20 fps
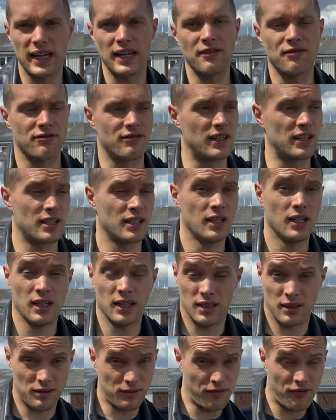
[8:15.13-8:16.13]
For it.
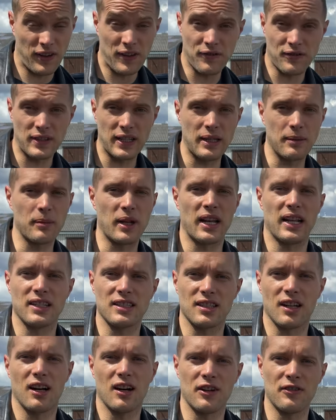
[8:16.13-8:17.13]
15
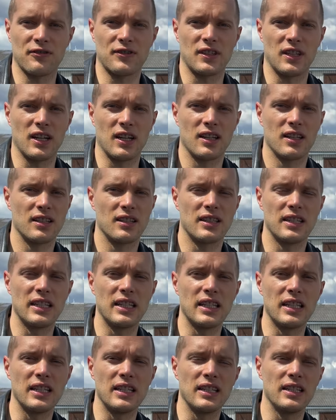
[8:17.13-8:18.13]
minutes after
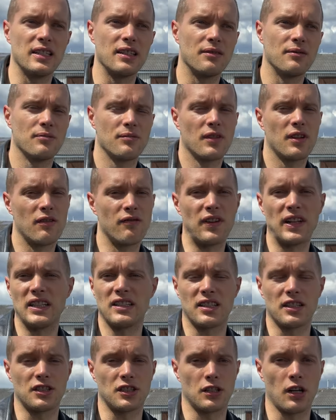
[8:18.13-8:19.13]
the
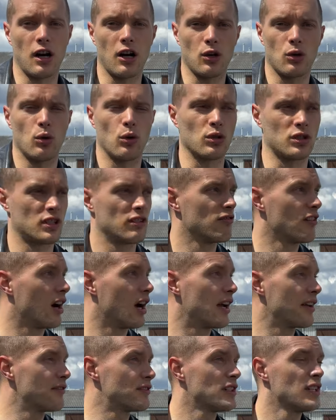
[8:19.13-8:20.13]
Vintage Dark Horse
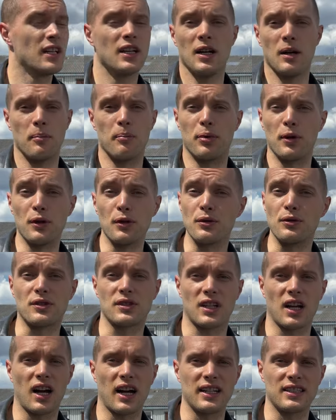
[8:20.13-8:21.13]
arrived, blue
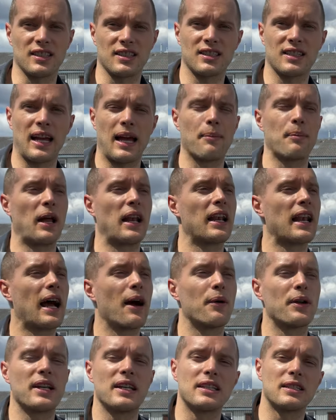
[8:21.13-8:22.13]
sky just came, and
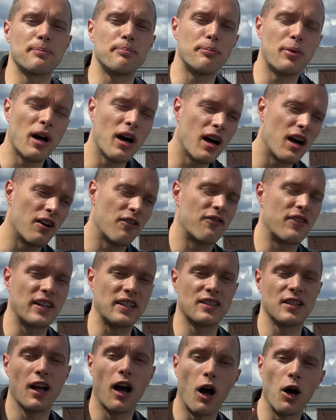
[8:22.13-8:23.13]
now it is
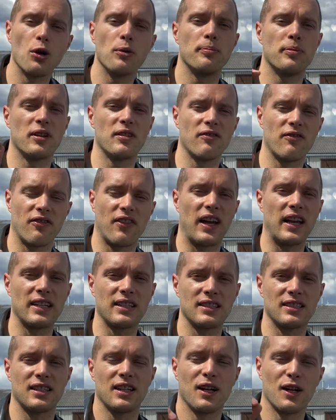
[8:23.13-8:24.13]
perfect open
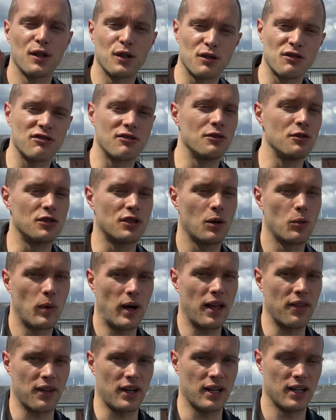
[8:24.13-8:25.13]
face cruiser
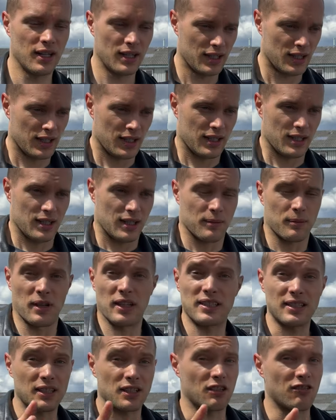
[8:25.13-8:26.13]
weather.
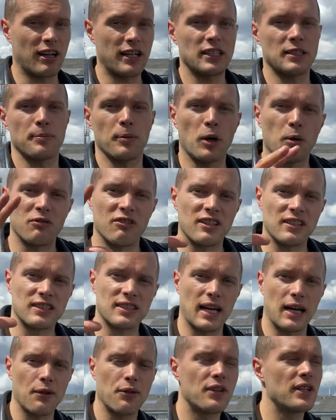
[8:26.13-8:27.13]
This is a great spot. We're in
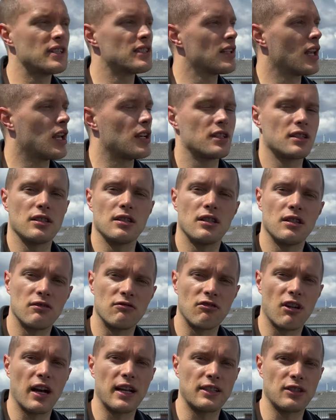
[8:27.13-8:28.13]
southeast London,
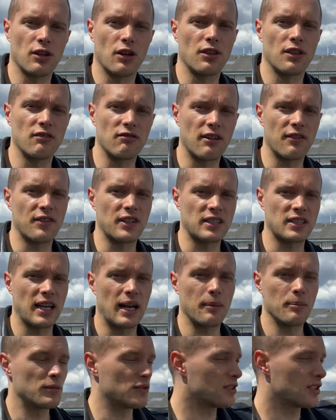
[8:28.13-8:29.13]
right on the River
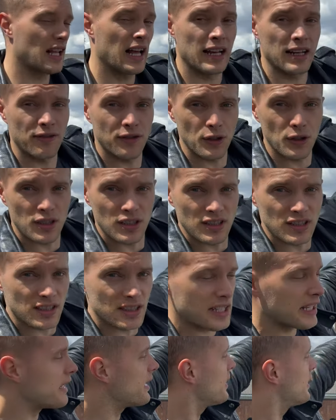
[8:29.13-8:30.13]
Thames, and if you can
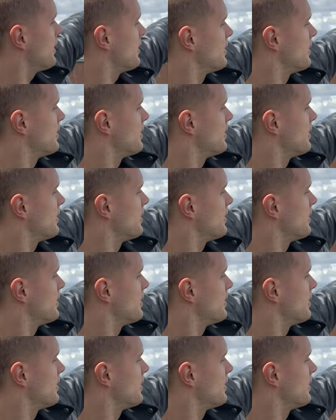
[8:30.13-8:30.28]
see